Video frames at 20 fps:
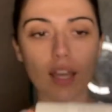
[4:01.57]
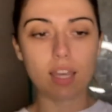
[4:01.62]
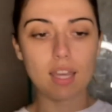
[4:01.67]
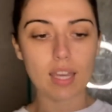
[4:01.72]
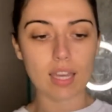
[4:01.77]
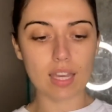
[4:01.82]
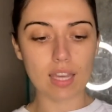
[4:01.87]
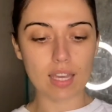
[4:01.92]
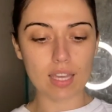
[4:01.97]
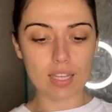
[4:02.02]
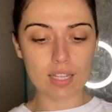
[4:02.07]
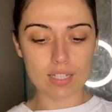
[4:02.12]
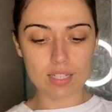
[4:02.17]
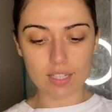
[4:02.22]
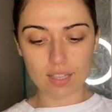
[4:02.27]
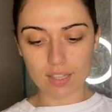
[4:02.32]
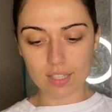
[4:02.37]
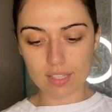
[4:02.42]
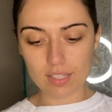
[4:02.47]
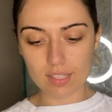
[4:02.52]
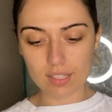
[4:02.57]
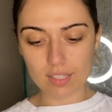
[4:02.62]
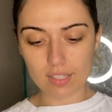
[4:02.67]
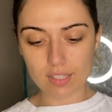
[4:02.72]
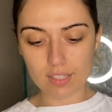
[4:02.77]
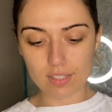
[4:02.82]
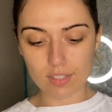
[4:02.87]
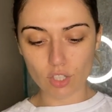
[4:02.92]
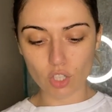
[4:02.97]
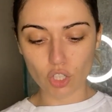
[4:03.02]
and this
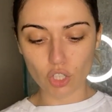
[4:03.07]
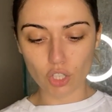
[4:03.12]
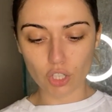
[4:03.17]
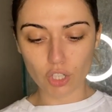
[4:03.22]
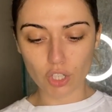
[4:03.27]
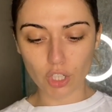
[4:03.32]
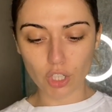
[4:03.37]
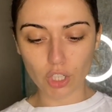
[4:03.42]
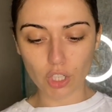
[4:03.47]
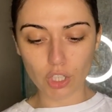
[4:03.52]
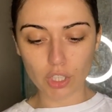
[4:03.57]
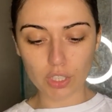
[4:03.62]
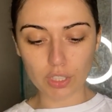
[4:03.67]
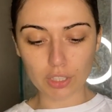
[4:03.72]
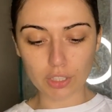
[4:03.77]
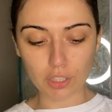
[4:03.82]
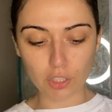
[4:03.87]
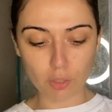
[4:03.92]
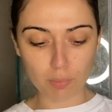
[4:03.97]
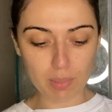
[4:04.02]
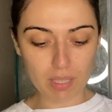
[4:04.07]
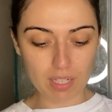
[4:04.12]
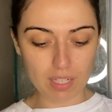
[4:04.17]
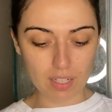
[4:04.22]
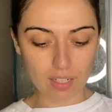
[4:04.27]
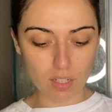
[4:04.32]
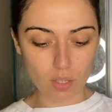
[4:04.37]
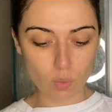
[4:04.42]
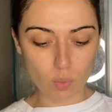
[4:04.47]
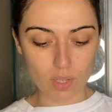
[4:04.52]
is her
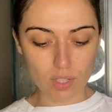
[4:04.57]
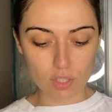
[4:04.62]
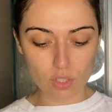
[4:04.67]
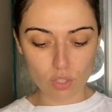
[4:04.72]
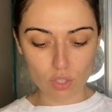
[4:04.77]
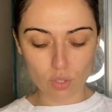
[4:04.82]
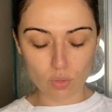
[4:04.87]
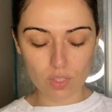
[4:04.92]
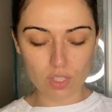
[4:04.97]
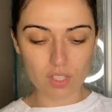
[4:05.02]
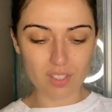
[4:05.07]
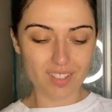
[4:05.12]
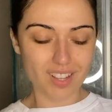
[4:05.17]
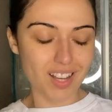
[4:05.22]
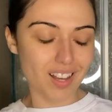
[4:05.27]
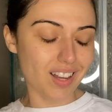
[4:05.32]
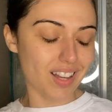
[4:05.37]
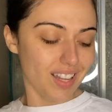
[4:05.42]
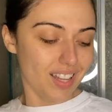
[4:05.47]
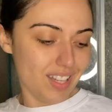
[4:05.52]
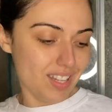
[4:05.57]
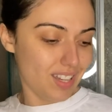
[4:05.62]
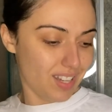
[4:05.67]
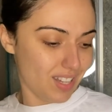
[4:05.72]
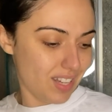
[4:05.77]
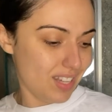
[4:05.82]
illuminating one. So it's got